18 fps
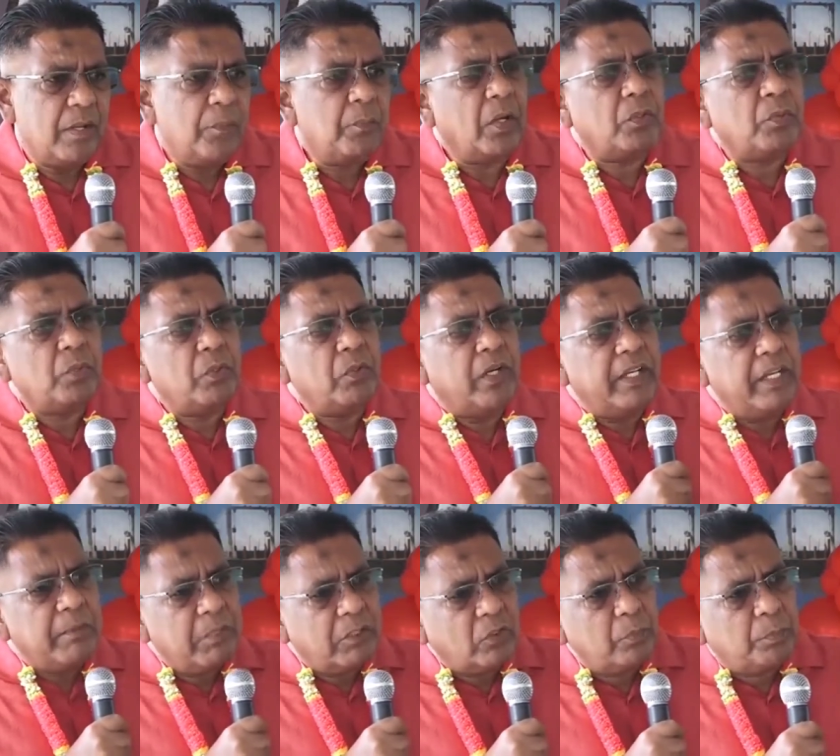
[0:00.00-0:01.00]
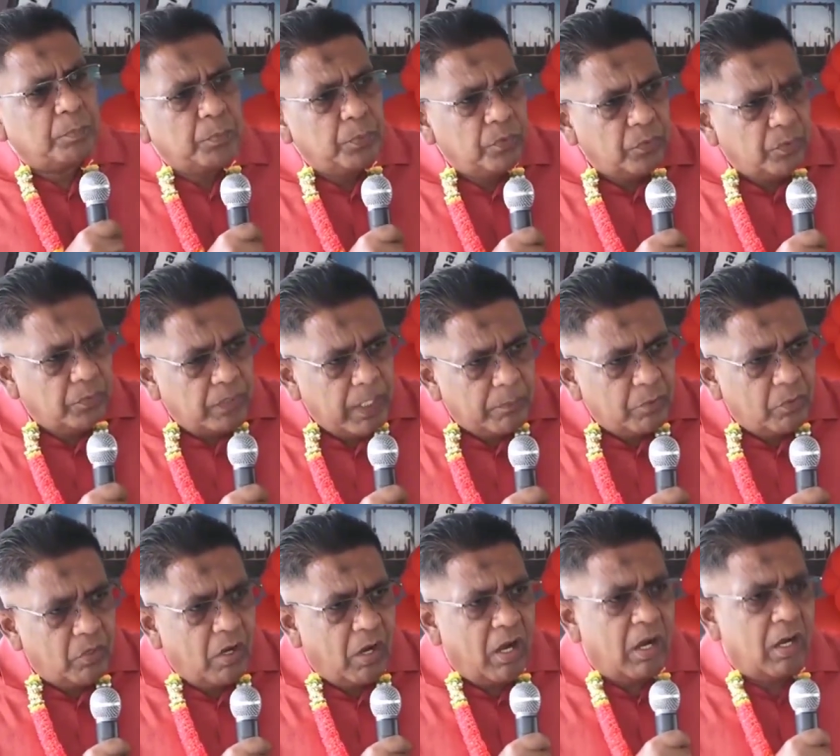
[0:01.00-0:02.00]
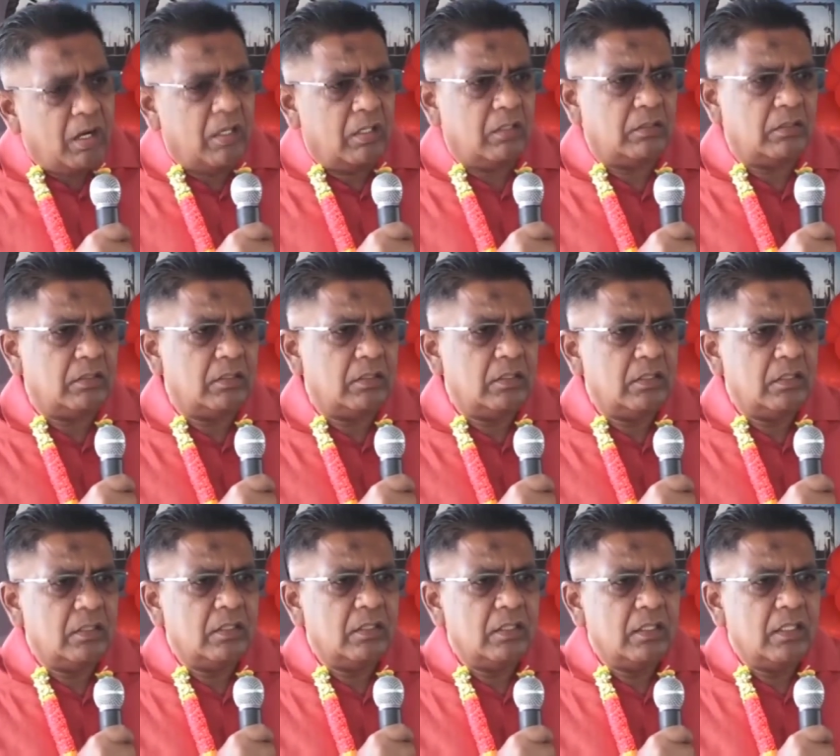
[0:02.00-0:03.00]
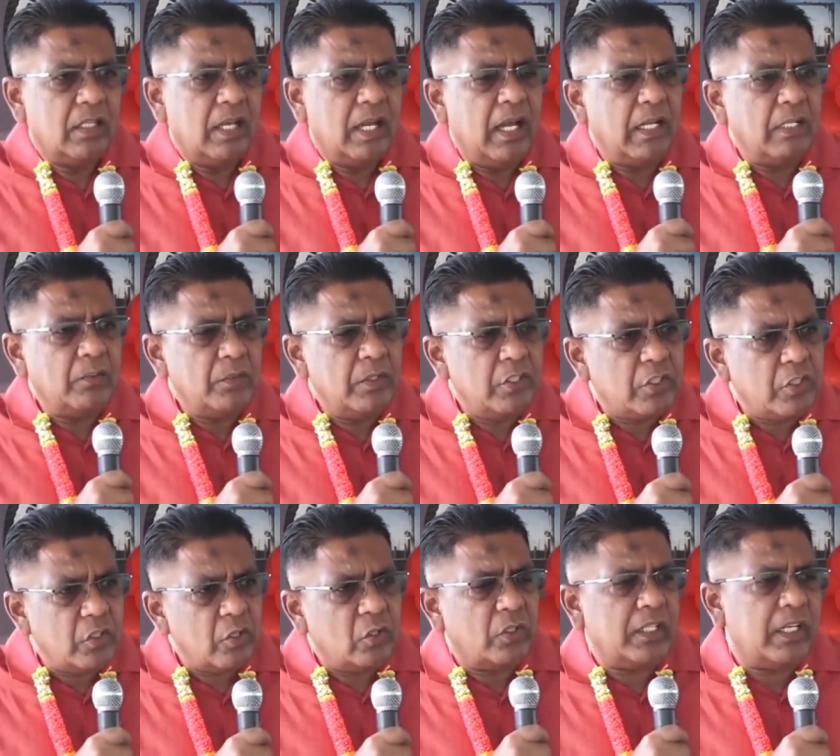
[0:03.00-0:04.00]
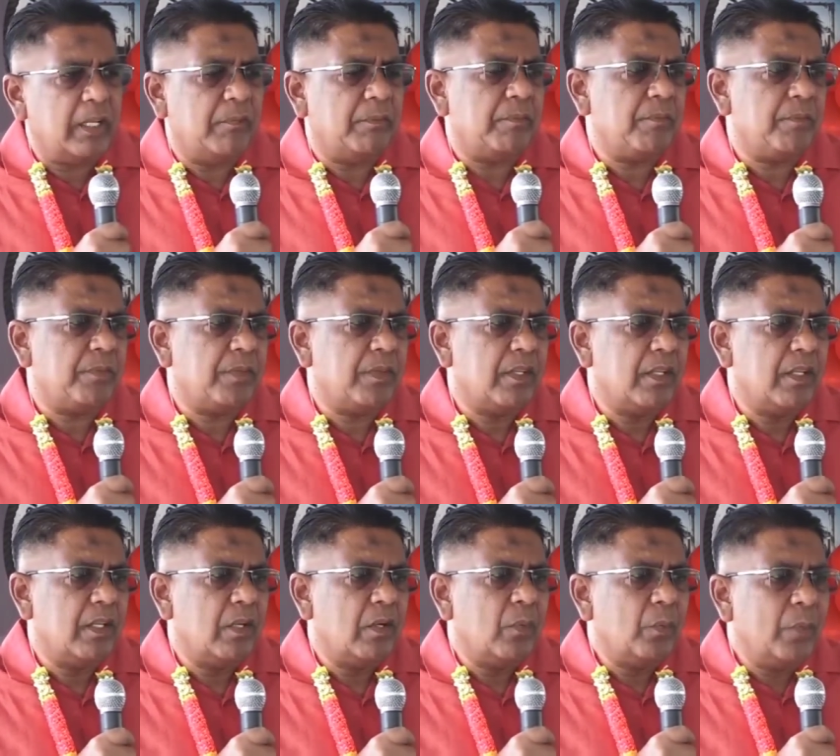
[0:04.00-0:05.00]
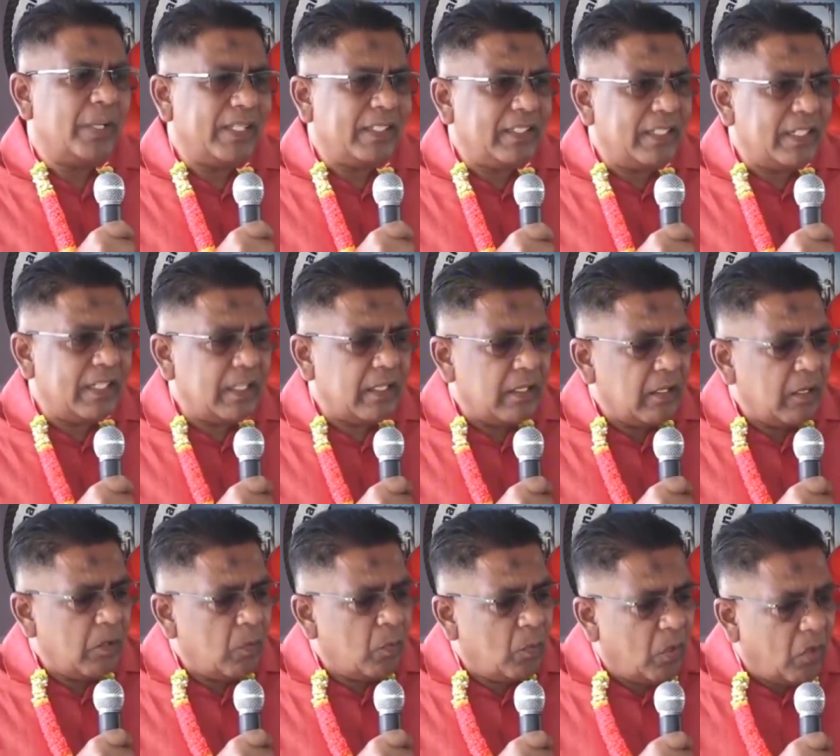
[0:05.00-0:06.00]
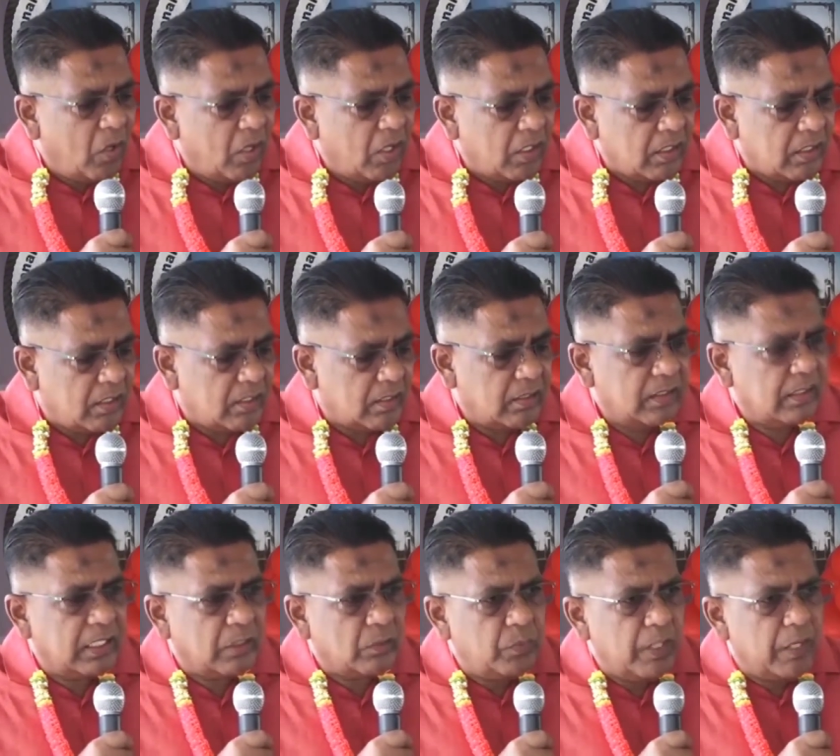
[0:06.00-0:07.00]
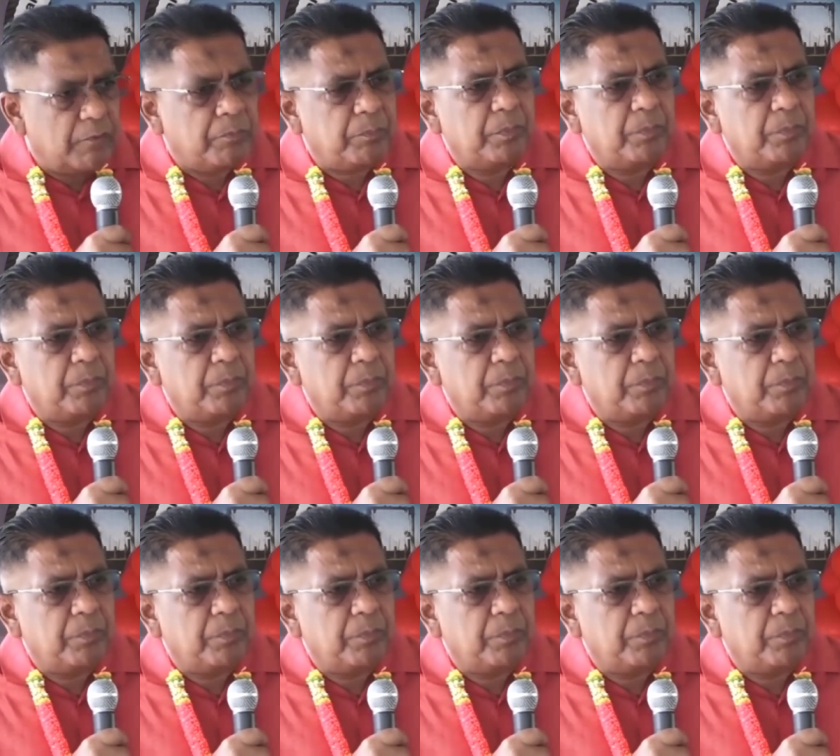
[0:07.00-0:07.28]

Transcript: But we were able to prove them wrong, and we show them with the work that we